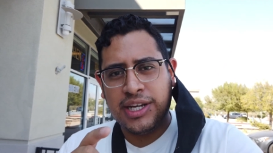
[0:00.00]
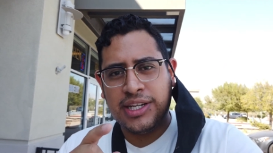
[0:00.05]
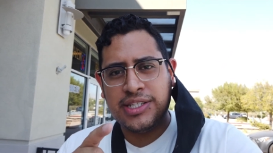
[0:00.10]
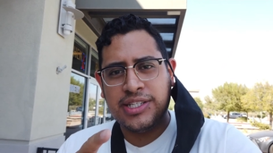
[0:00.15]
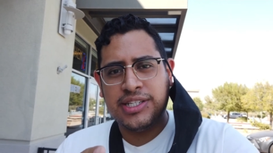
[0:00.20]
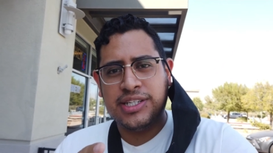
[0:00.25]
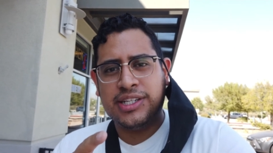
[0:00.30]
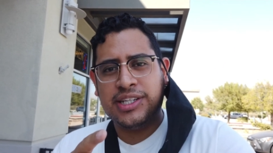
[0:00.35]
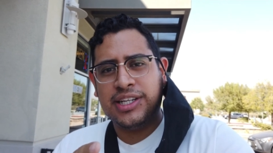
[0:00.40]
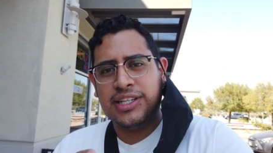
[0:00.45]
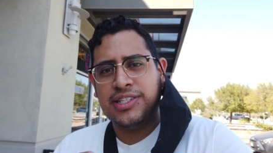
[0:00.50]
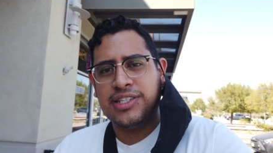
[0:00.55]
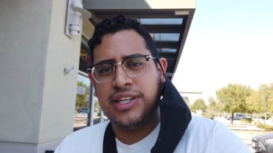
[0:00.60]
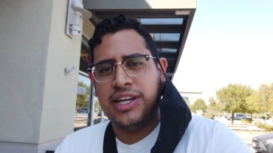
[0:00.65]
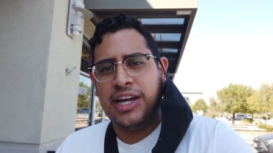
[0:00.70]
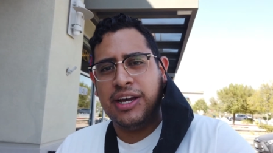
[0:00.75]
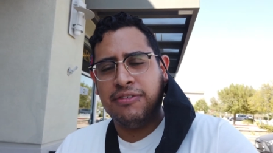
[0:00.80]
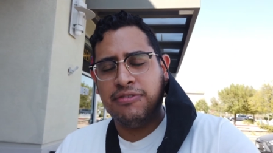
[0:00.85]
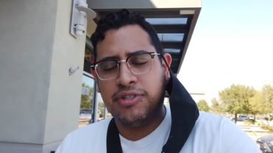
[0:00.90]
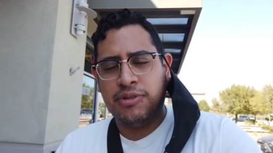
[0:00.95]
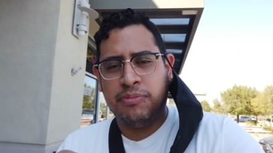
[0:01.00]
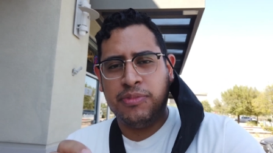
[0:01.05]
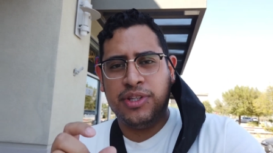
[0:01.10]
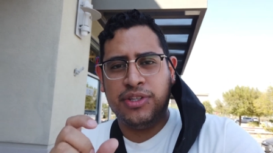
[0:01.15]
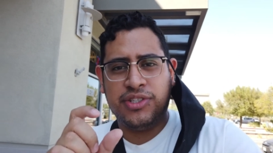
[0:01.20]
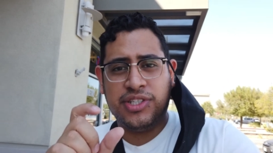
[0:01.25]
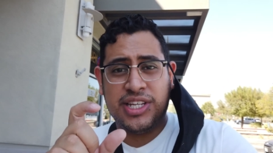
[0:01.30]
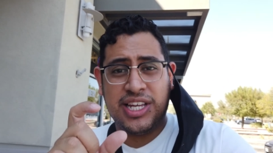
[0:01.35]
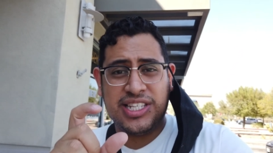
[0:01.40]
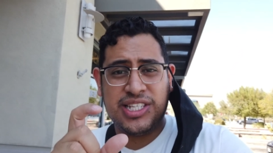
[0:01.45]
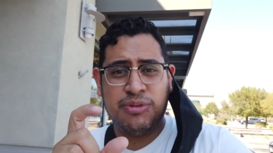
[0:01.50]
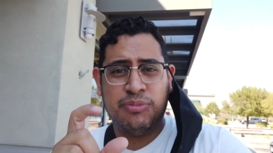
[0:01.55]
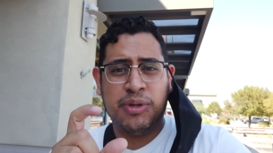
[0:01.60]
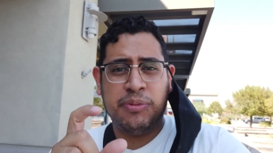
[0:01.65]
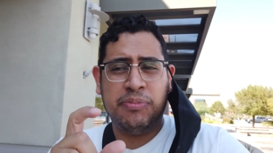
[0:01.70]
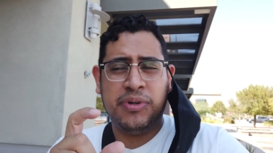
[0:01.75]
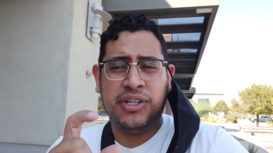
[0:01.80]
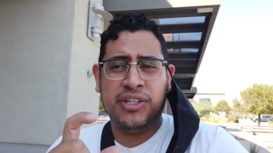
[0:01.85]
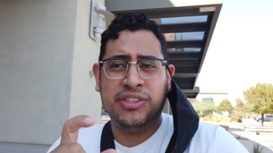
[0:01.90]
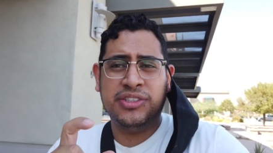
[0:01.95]
I did get to have some of the
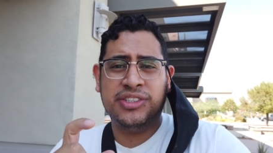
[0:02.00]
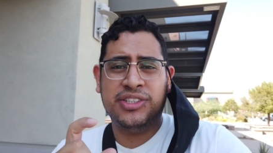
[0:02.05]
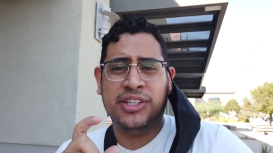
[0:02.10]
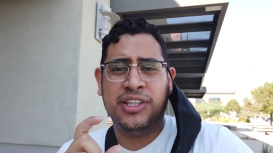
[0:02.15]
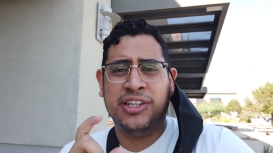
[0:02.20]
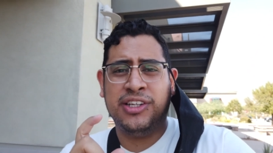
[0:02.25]
sesame balls,